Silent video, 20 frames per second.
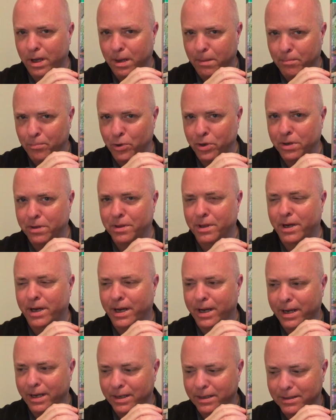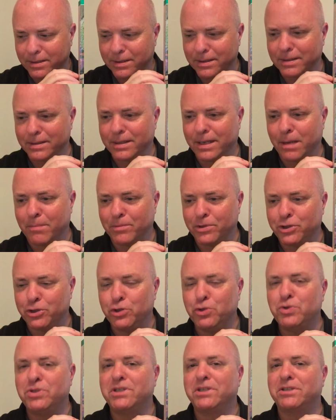A book that I am
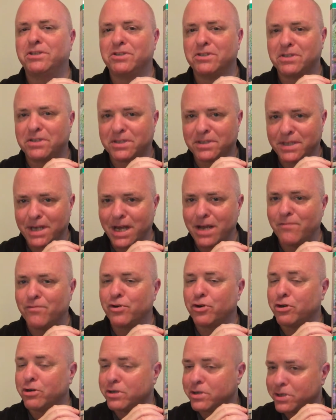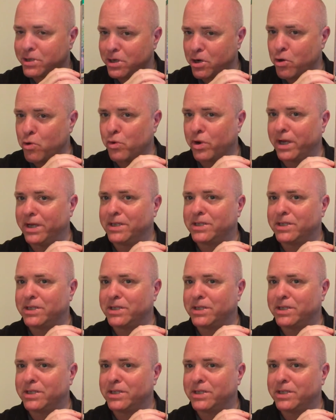choosing to savor slowly,